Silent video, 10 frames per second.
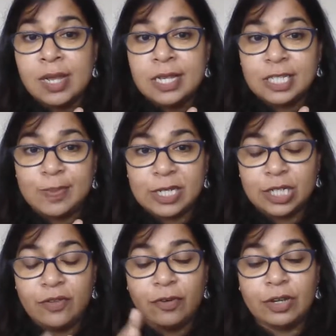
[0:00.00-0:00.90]

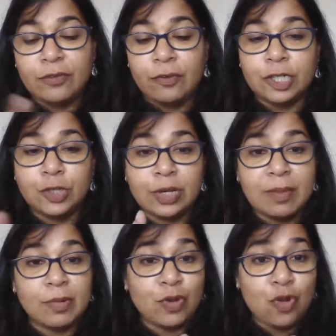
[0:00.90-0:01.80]
especially for differentiating between